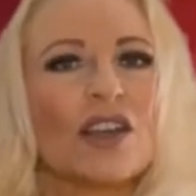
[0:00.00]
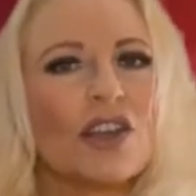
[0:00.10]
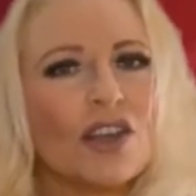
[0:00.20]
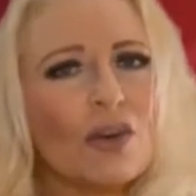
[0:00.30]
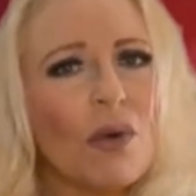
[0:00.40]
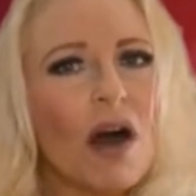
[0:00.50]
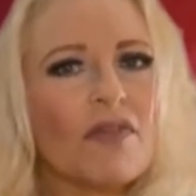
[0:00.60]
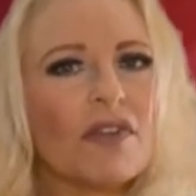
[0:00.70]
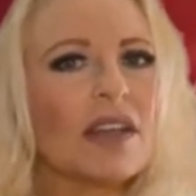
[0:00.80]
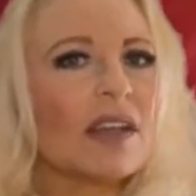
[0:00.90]
you
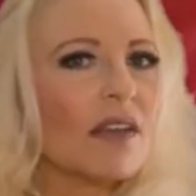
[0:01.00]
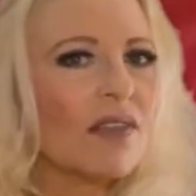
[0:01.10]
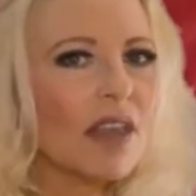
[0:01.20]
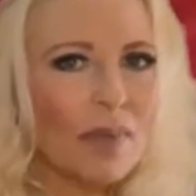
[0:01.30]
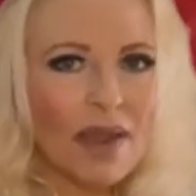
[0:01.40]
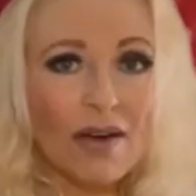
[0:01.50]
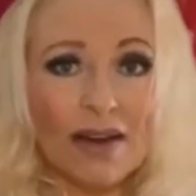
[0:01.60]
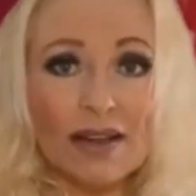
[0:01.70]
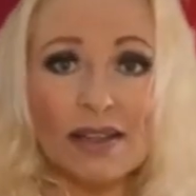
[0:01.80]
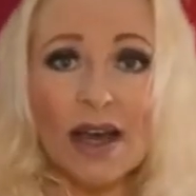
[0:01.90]
often give the
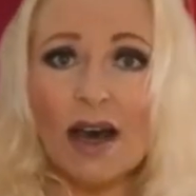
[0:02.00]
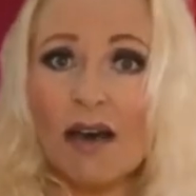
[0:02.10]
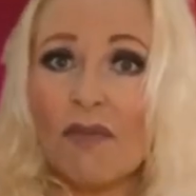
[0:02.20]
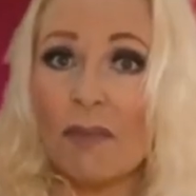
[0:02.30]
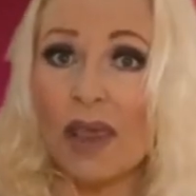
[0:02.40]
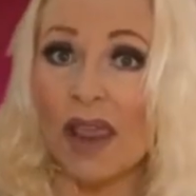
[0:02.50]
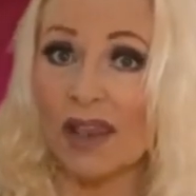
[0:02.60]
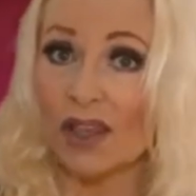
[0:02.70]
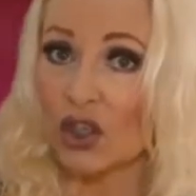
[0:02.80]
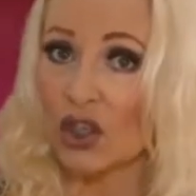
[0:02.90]
appearance of
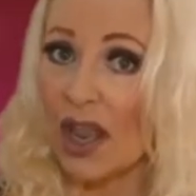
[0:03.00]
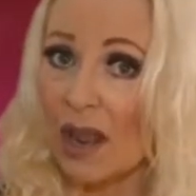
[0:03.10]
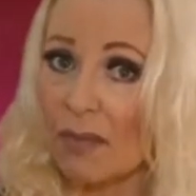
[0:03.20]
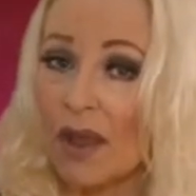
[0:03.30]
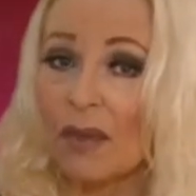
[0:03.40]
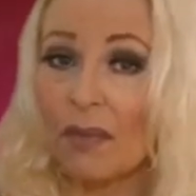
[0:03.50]
being in shape,